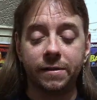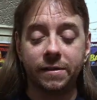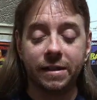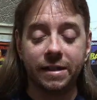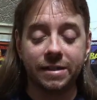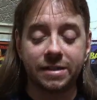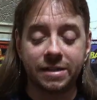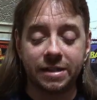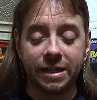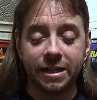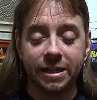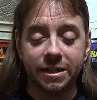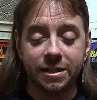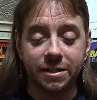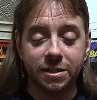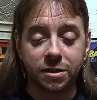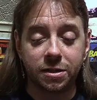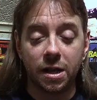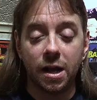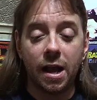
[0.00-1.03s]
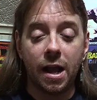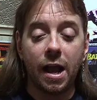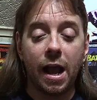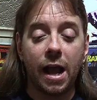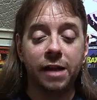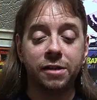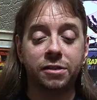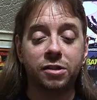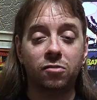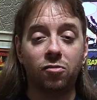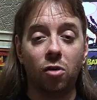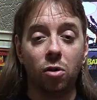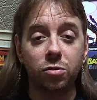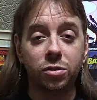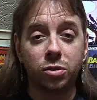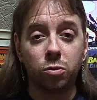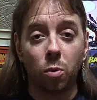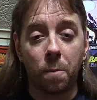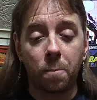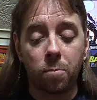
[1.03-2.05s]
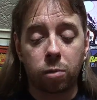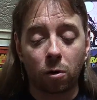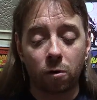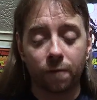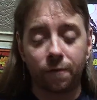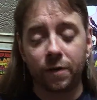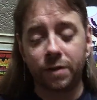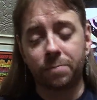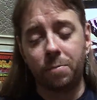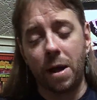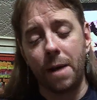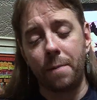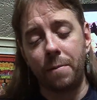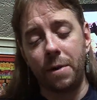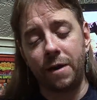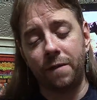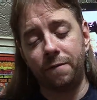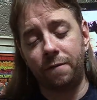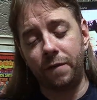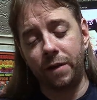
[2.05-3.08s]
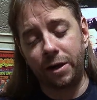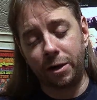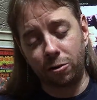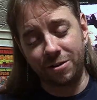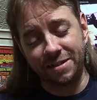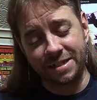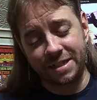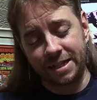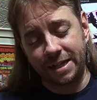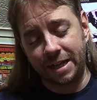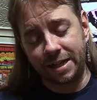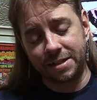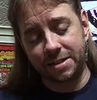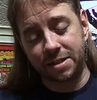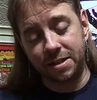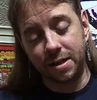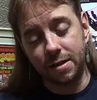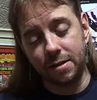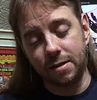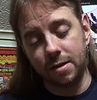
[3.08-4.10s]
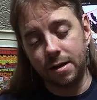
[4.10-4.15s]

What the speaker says: This is as close to a perfect Batman figure as it gets.